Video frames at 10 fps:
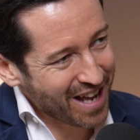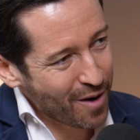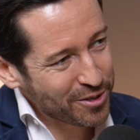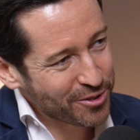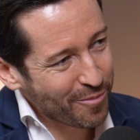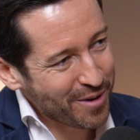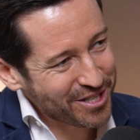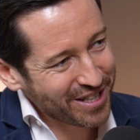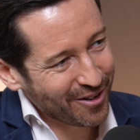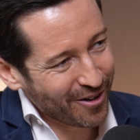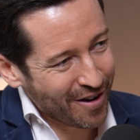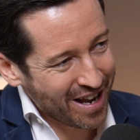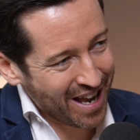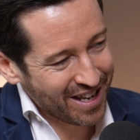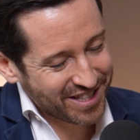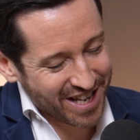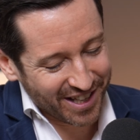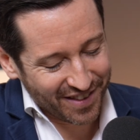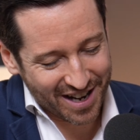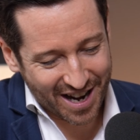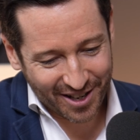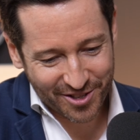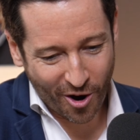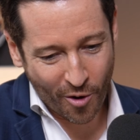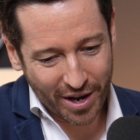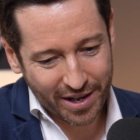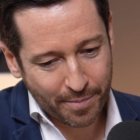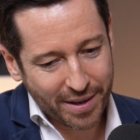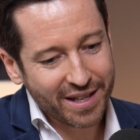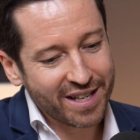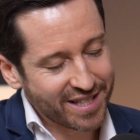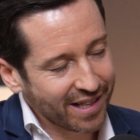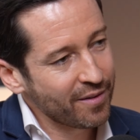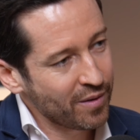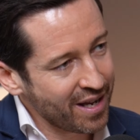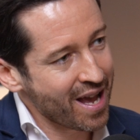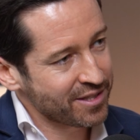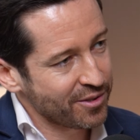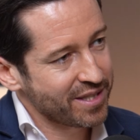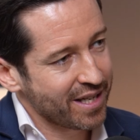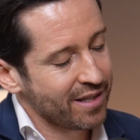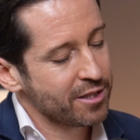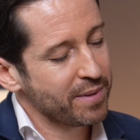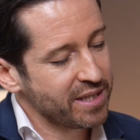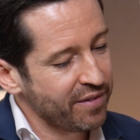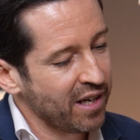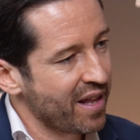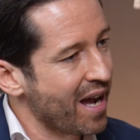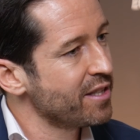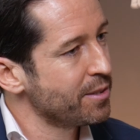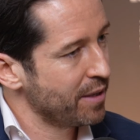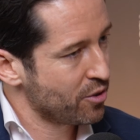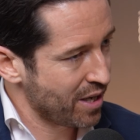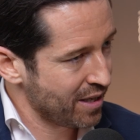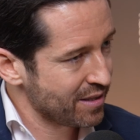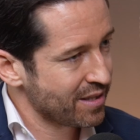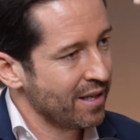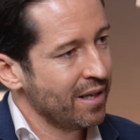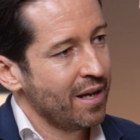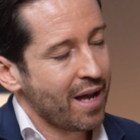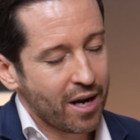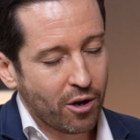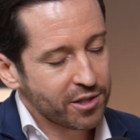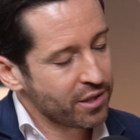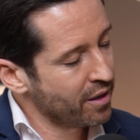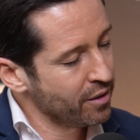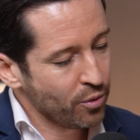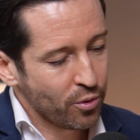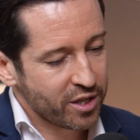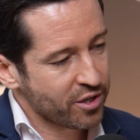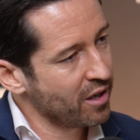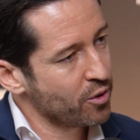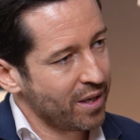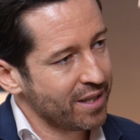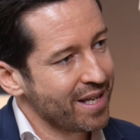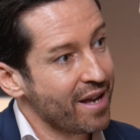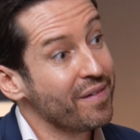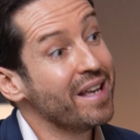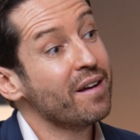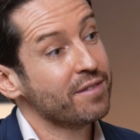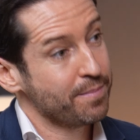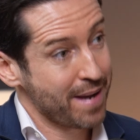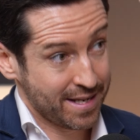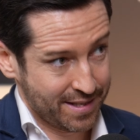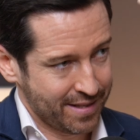I was so much in sending the luggage already, but exactly as you said, specifically the high-speed trains and also the new regional trains, they have enough space.